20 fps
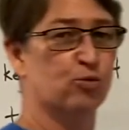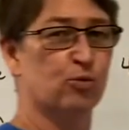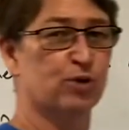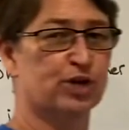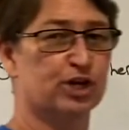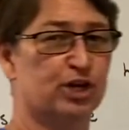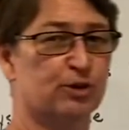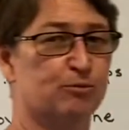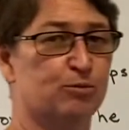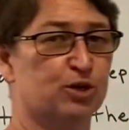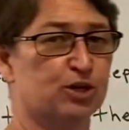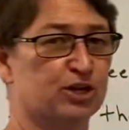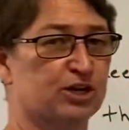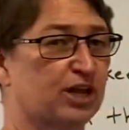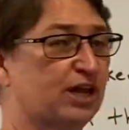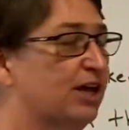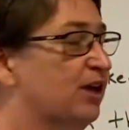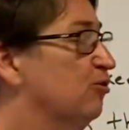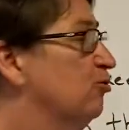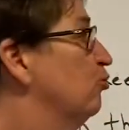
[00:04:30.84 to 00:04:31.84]
we're gonna put
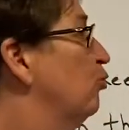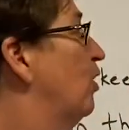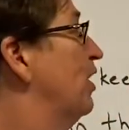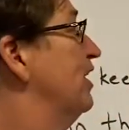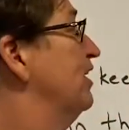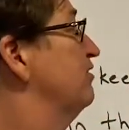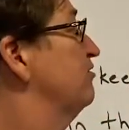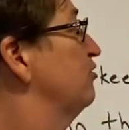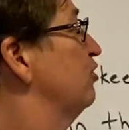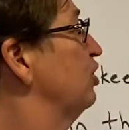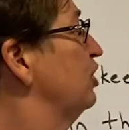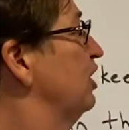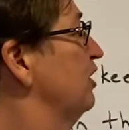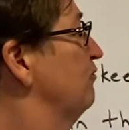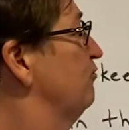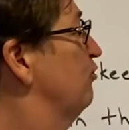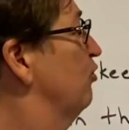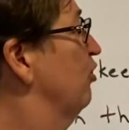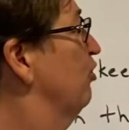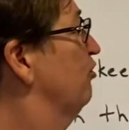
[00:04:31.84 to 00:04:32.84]
what he's looking
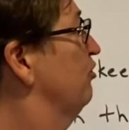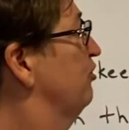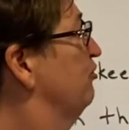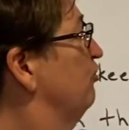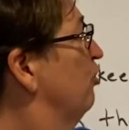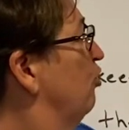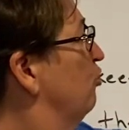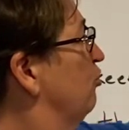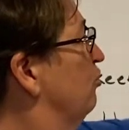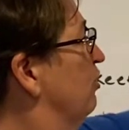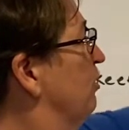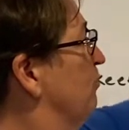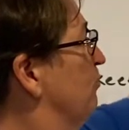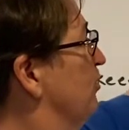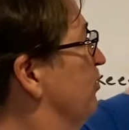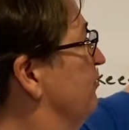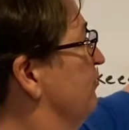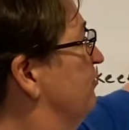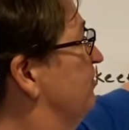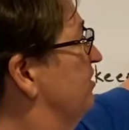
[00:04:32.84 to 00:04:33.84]
for, the total number
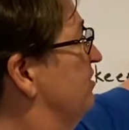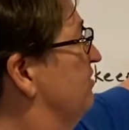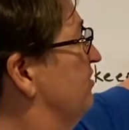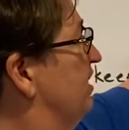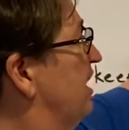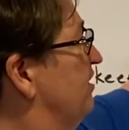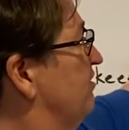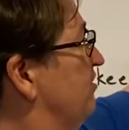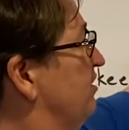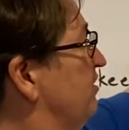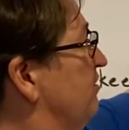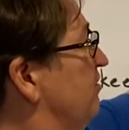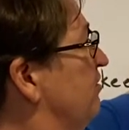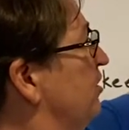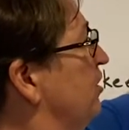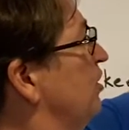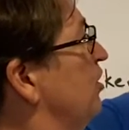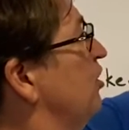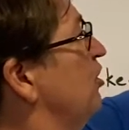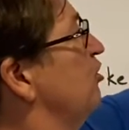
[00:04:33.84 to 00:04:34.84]
of successes.
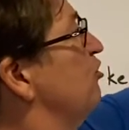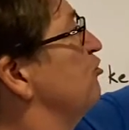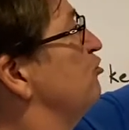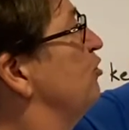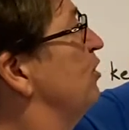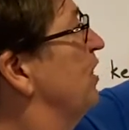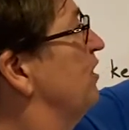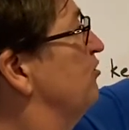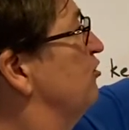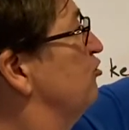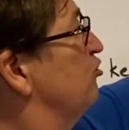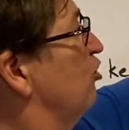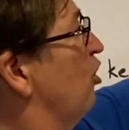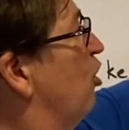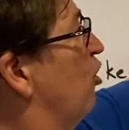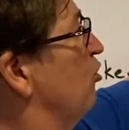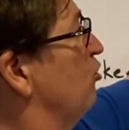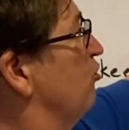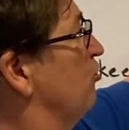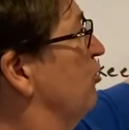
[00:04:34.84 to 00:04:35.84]
So he has a total